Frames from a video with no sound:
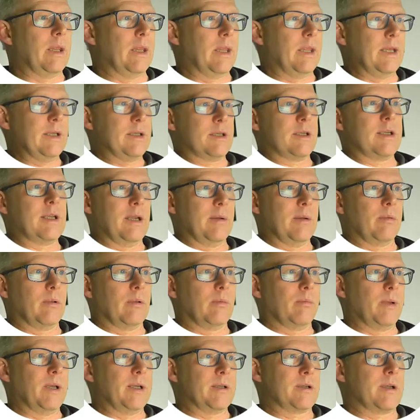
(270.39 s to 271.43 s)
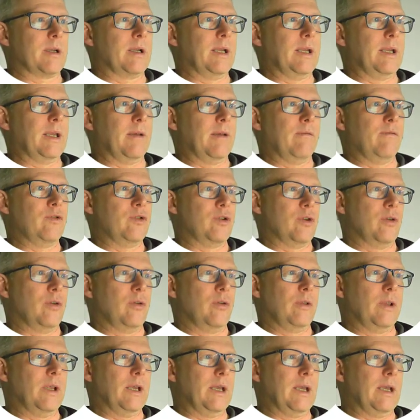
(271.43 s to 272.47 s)
This table basically gives you
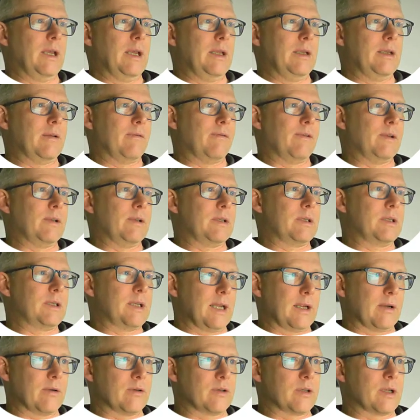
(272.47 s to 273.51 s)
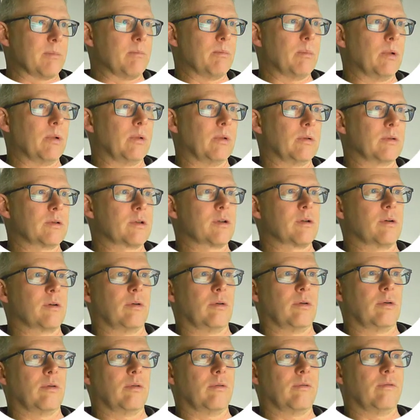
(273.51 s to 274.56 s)
the different ticker symbols
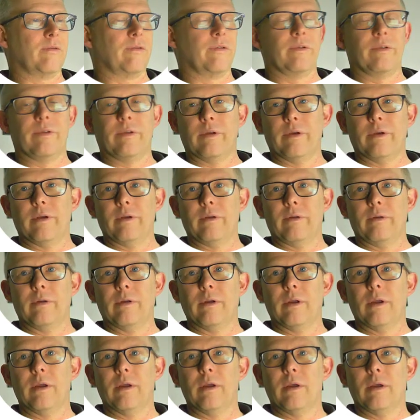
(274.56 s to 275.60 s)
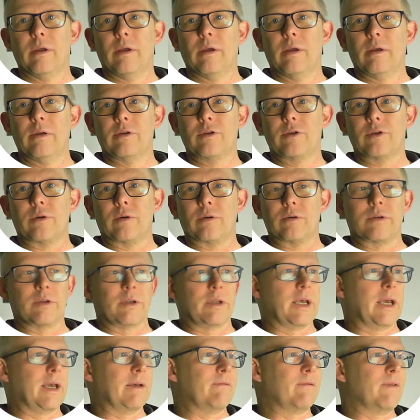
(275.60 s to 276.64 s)
of the stocks that
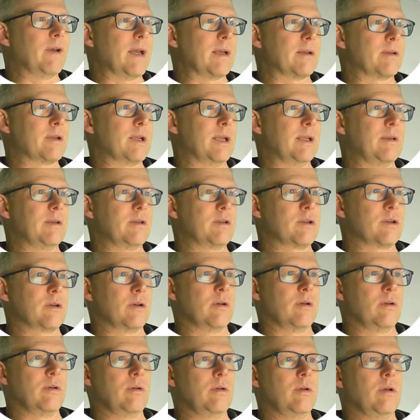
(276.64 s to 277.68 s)
they invest into,